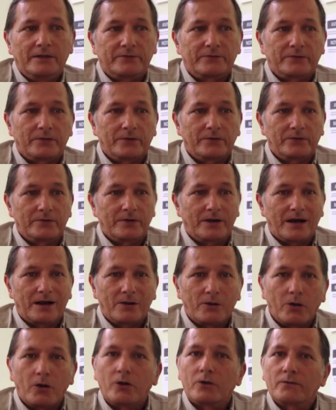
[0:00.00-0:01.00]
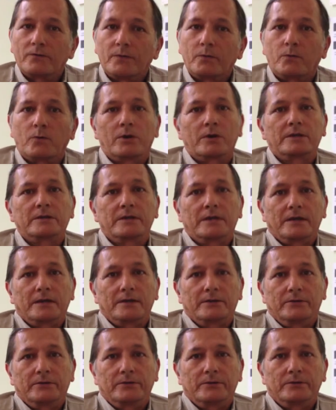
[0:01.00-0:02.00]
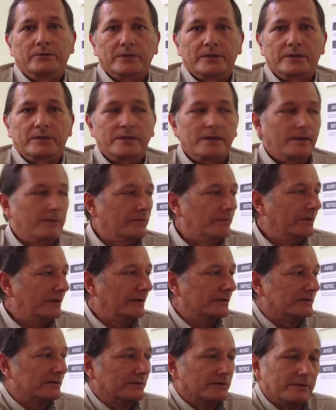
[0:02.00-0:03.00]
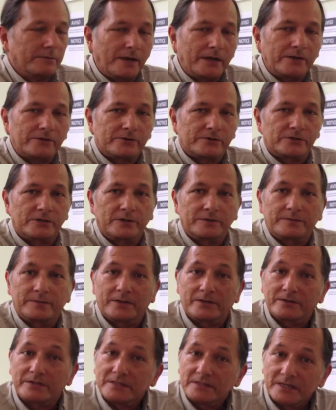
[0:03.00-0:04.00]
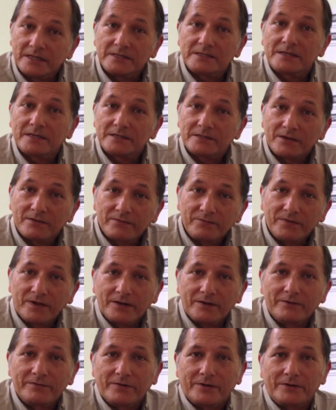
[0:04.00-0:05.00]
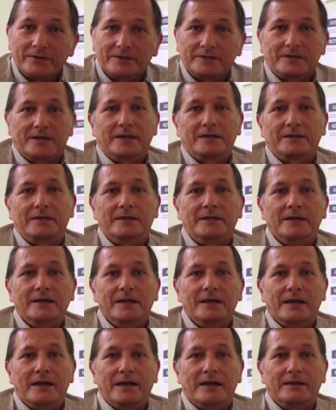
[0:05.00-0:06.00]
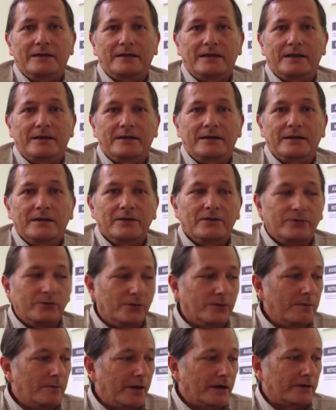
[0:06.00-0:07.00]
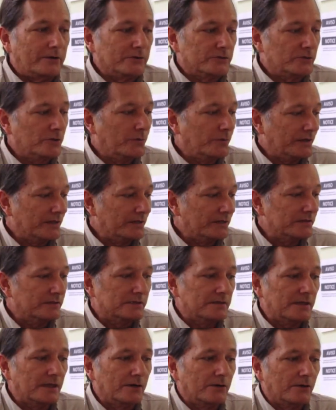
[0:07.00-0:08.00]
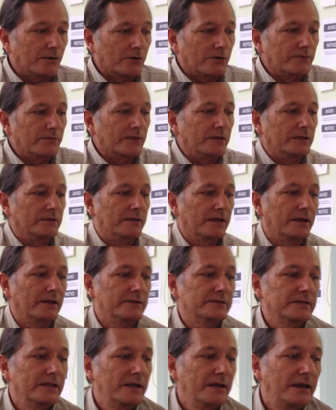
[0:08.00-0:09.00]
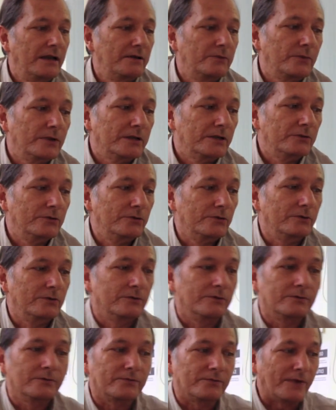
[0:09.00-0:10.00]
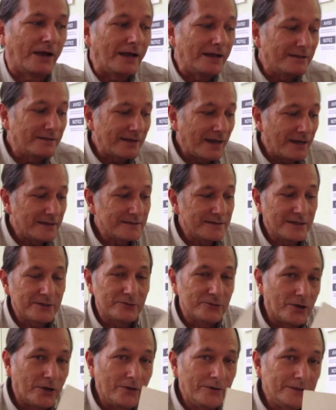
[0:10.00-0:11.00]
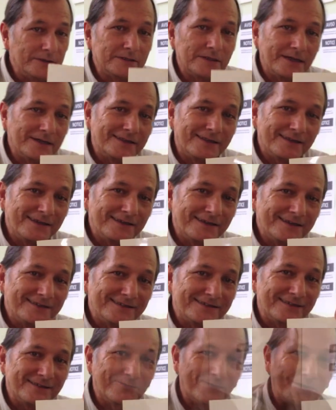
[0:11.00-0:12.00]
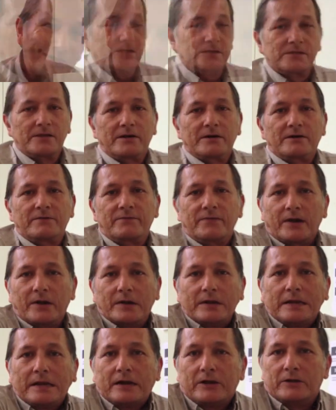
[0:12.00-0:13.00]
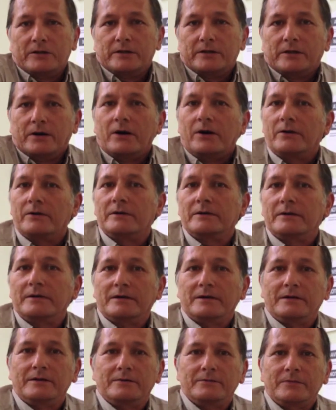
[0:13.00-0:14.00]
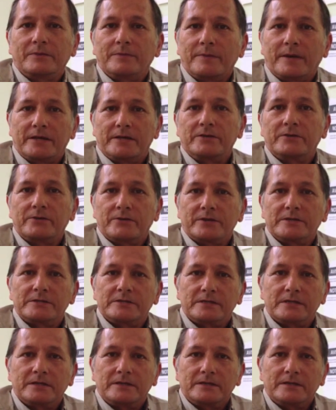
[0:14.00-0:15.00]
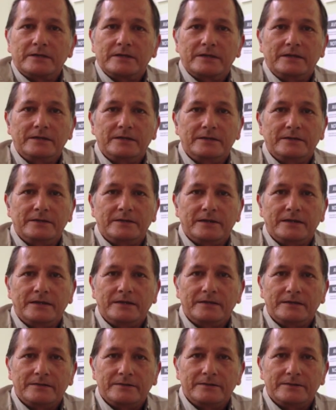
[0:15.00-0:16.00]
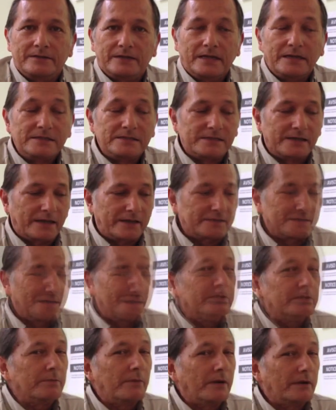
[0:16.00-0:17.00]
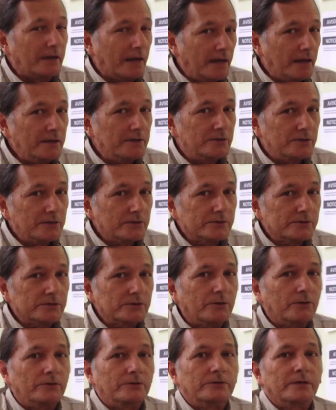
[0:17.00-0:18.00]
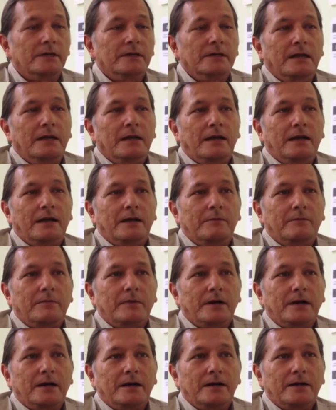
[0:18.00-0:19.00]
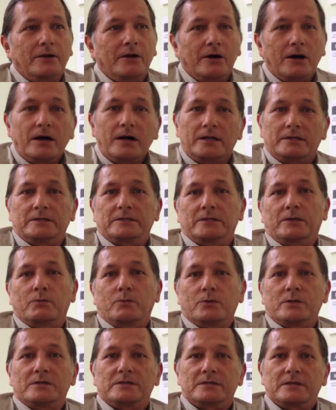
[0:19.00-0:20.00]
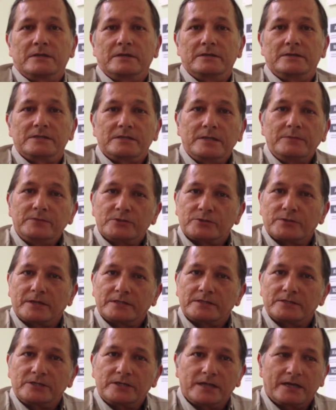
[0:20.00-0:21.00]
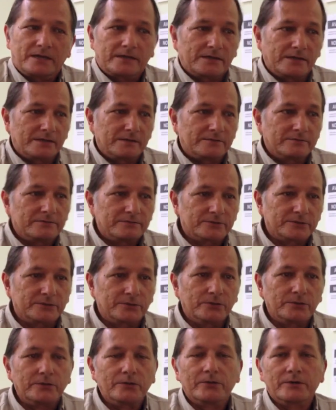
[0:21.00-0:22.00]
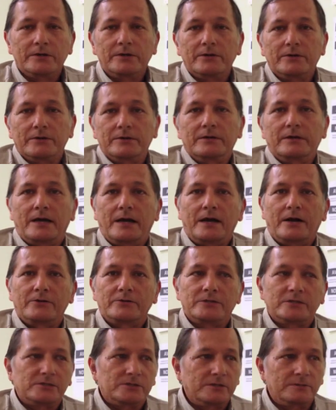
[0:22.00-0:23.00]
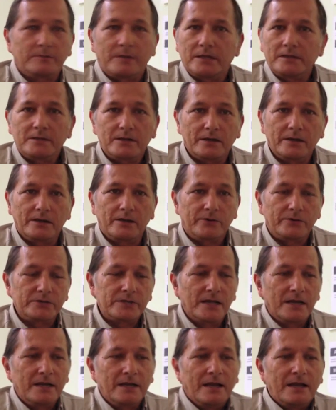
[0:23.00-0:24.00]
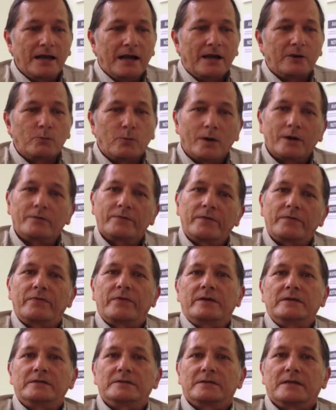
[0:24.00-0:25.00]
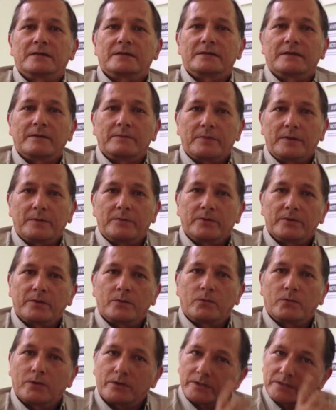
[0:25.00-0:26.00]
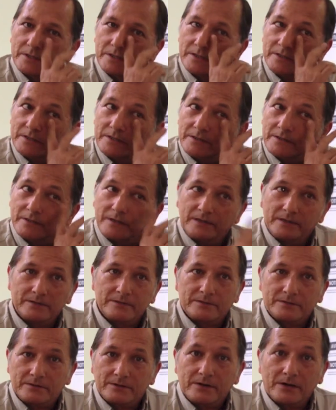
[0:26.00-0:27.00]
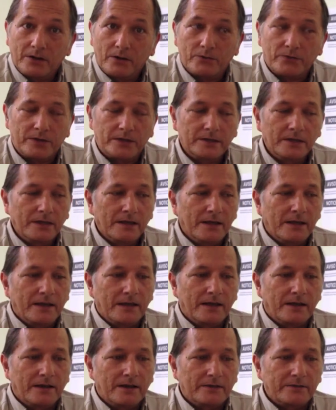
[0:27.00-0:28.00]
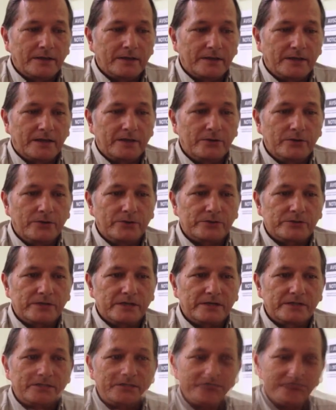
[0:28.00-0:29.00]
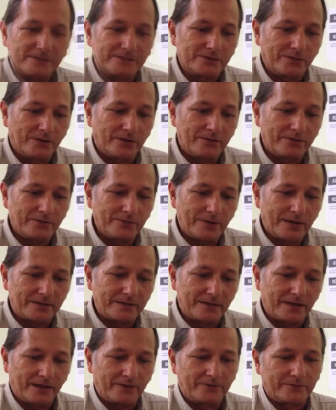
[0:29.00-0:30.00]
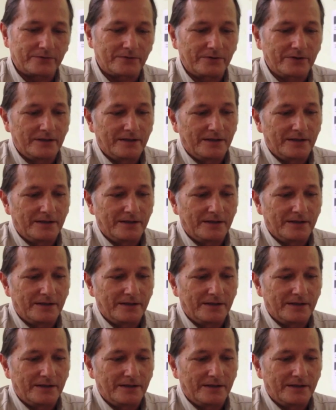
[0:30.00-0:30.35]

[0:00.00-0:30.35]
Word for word: So a lot of the work that I do with them is on the microscope, because these insects are very, very tiny. And then through the microscope we can see a lot of details, and we can do fantastic drawings like this. I started very early on uh, with my interest uh, in, in insects. I was about eight years old, and my aunt was a seamstress. She had a studio in her house, and she made clothes. And one of the things that uh, people that work in, in clothing uh, that they use is, is called a thread counter.